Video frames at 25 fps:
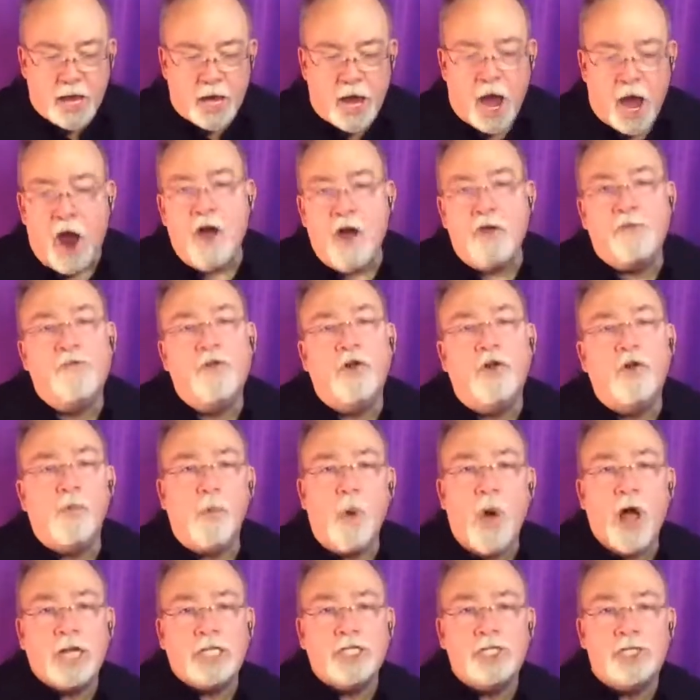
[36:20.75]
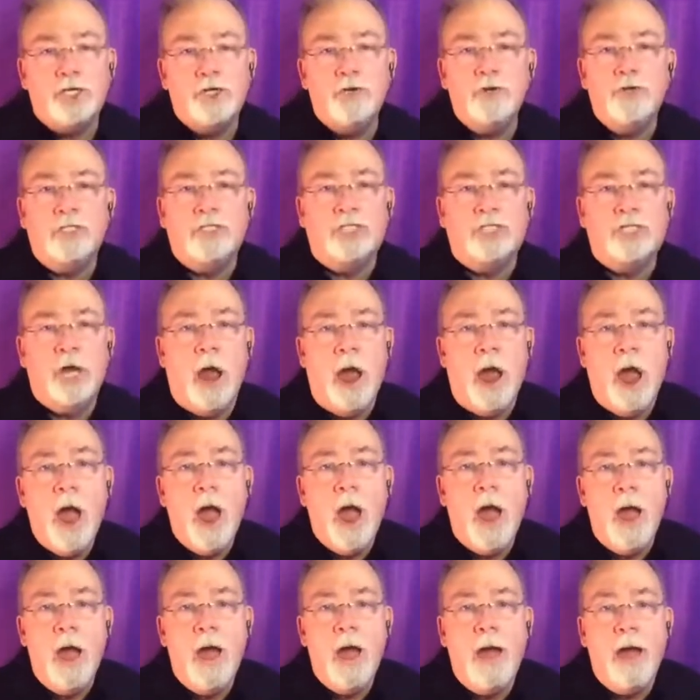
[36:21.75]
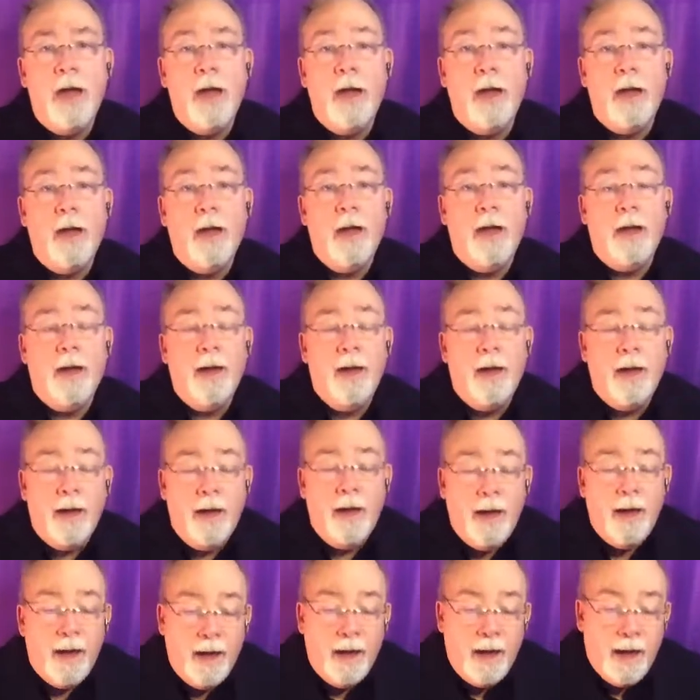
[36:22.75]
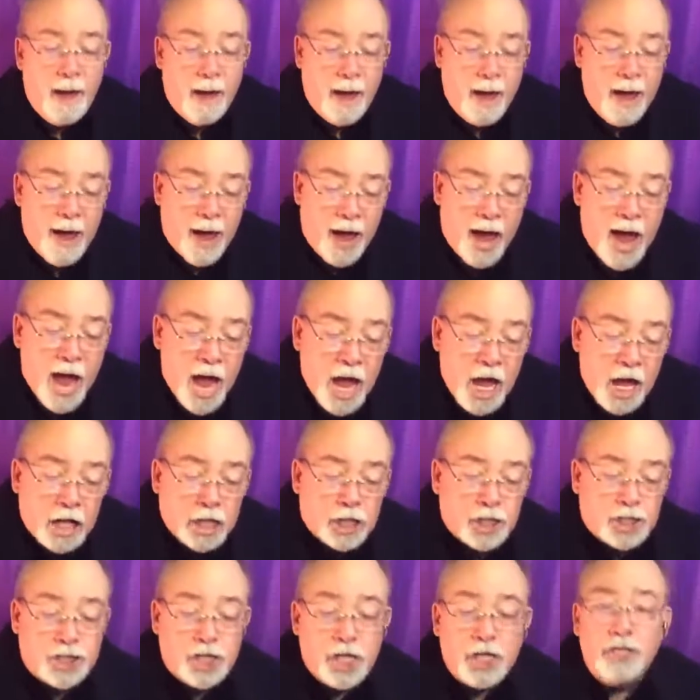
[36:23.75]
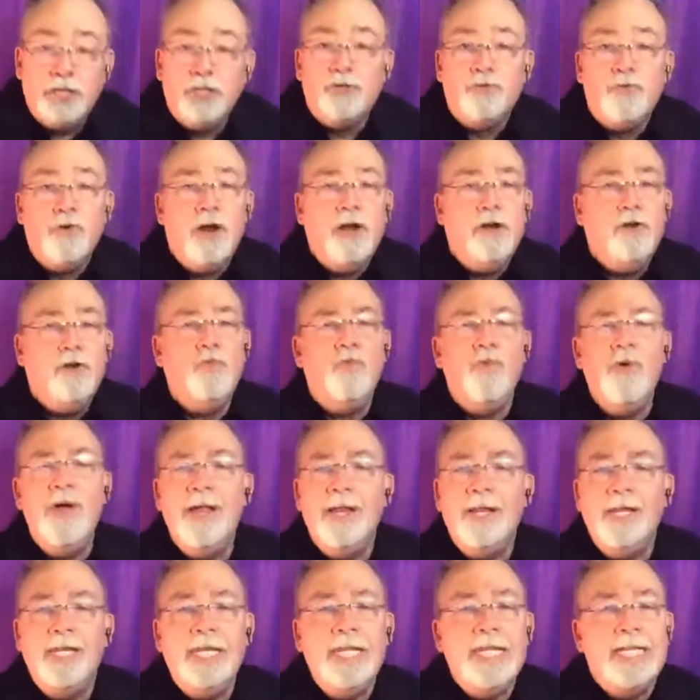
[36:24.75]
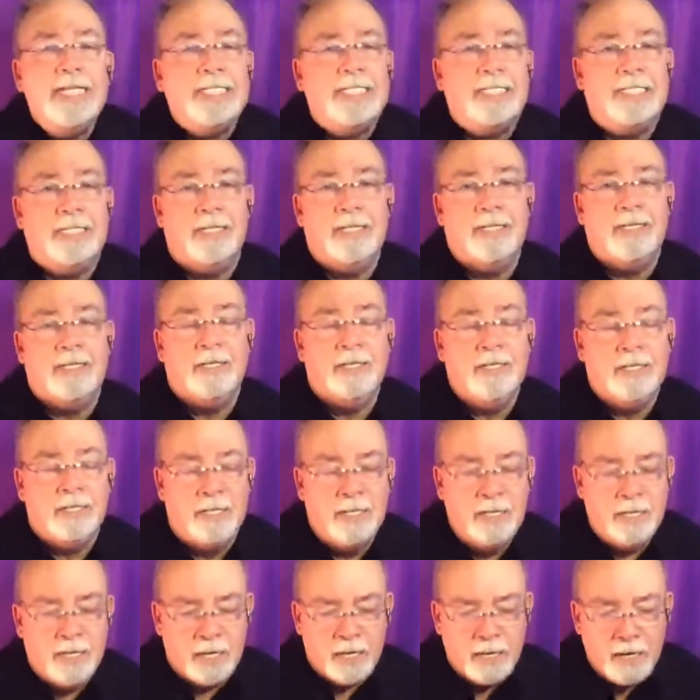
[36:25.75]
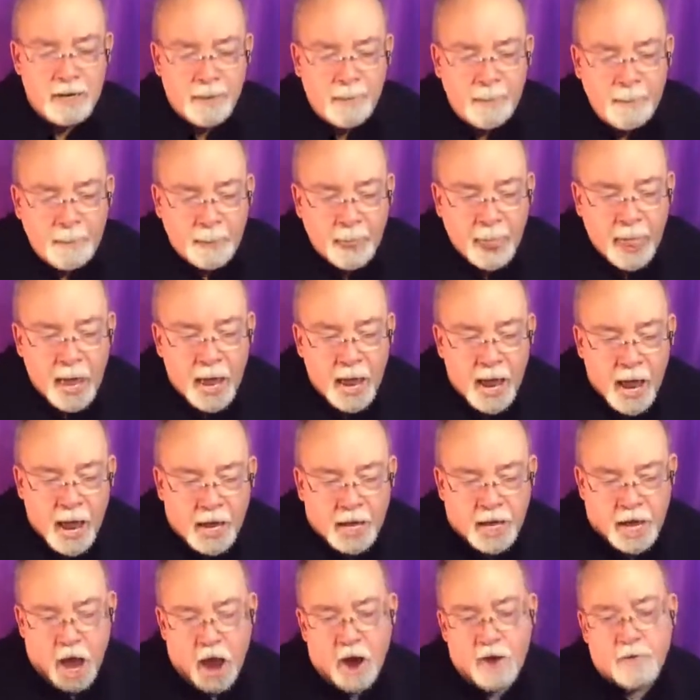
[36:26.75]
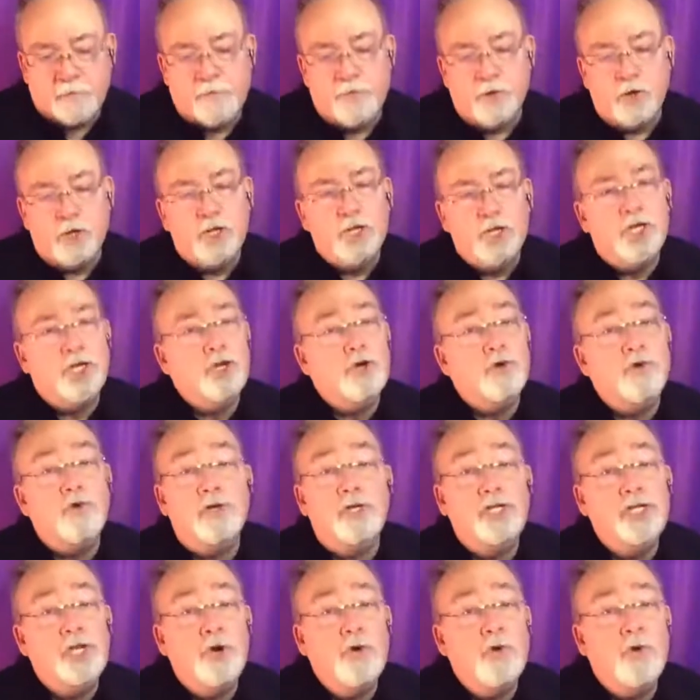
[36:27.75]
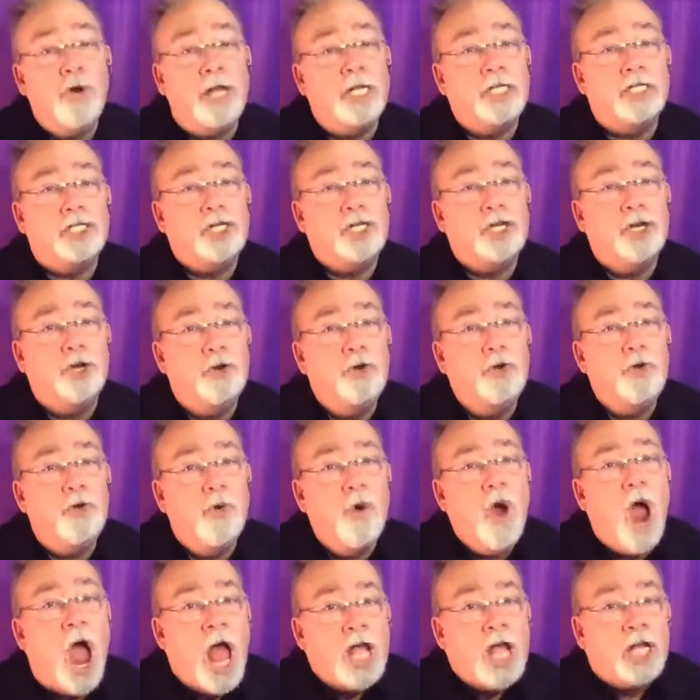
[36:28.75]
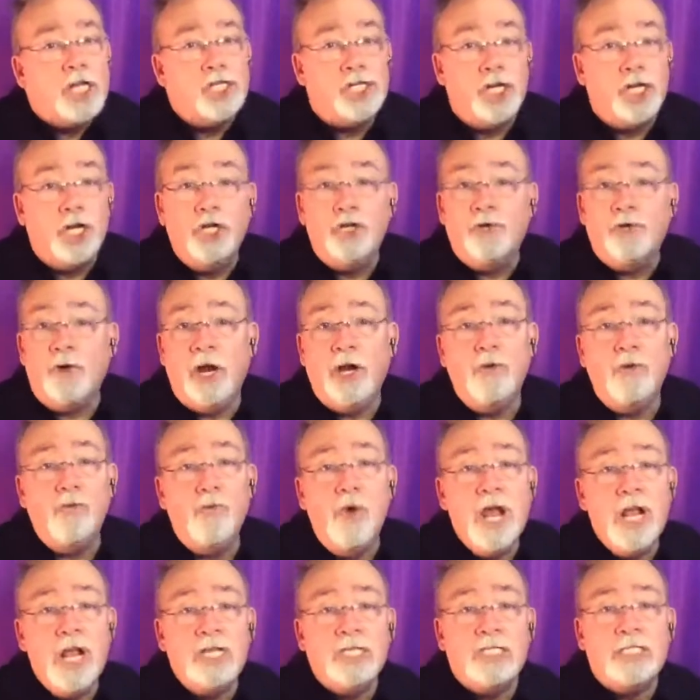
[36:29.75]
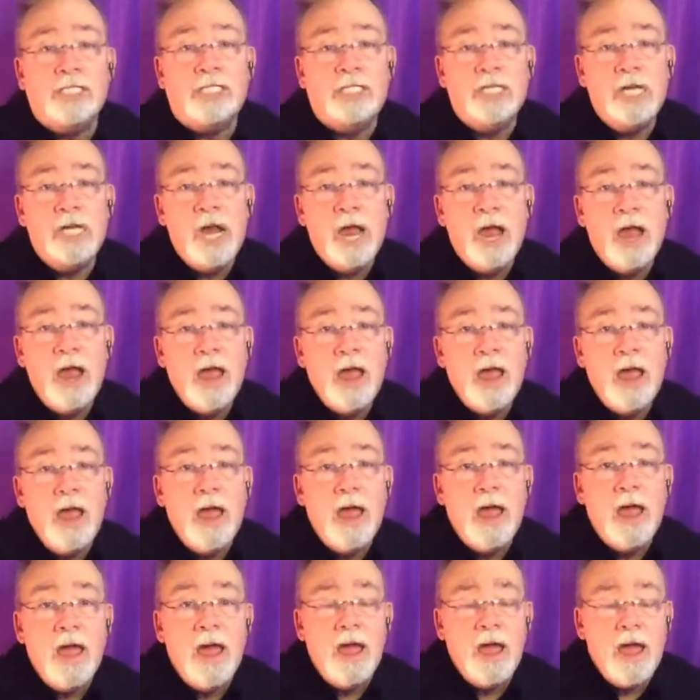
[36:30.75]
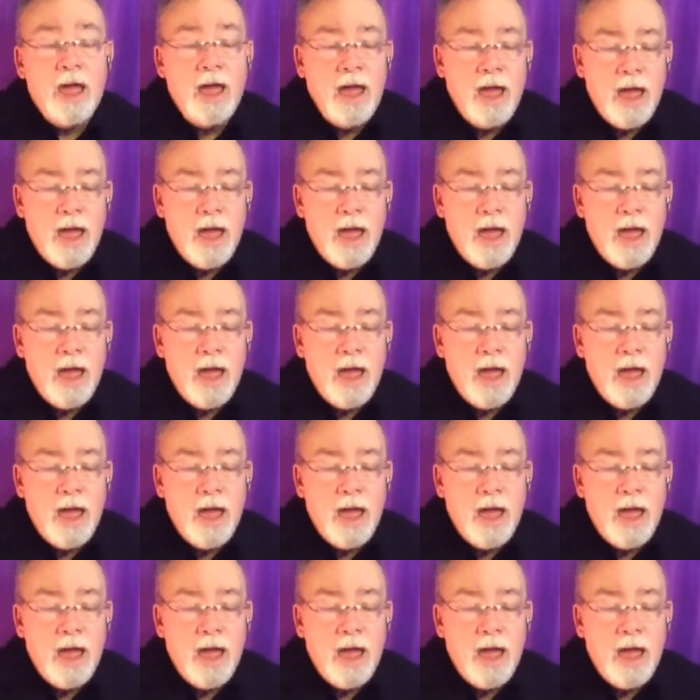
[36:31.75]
Careful what you say. Children will listen. Careful you do it too. Children will see